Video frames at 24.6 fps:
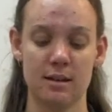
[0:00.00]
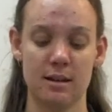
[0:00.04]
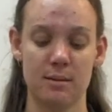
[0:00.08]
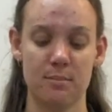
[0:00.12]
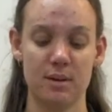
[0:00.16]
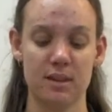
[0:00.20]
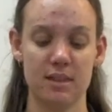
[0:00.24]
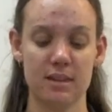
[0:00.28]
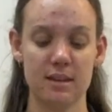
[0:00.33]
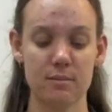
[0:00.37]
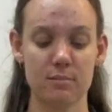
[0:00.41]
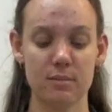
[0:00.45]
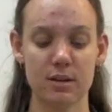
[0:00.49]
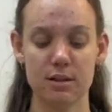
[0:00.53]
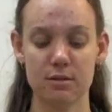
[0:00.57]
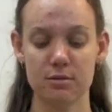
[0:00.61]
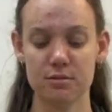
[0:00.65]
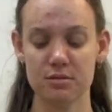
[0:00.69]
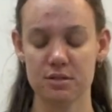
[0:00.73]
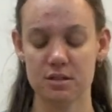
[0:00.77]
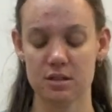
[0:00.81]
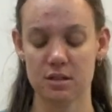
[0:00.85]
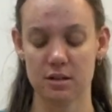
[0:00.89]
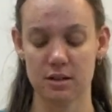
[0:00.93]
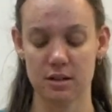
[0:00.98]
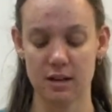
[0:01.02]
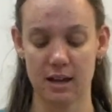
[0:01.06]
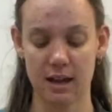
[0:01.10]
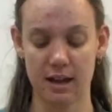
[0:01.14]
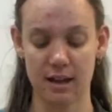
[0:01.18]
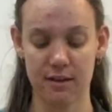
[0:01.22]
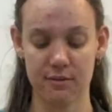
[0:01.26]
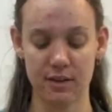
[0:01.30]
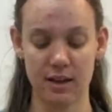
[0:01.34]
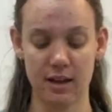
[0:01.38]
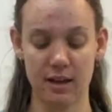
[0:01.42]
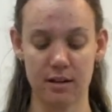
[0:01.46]
But then we also
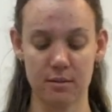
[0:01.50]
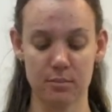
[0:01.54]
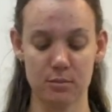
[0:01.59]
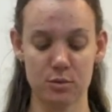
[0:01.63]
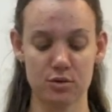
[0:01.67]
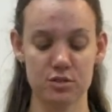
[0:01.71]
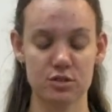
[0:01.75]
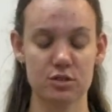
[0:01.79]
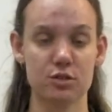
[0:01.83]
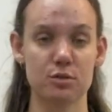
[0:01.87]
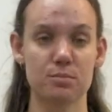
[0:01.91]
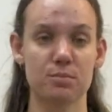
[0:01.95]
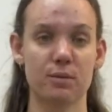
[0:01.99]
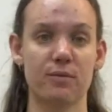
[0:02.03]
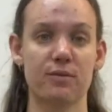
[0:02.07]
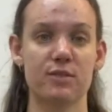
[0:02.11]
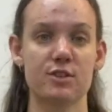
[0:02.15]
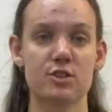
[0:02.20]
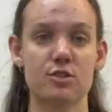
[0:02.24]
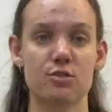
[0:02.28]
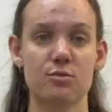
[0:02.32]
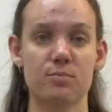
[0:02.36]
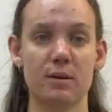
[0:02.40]
have our more superficial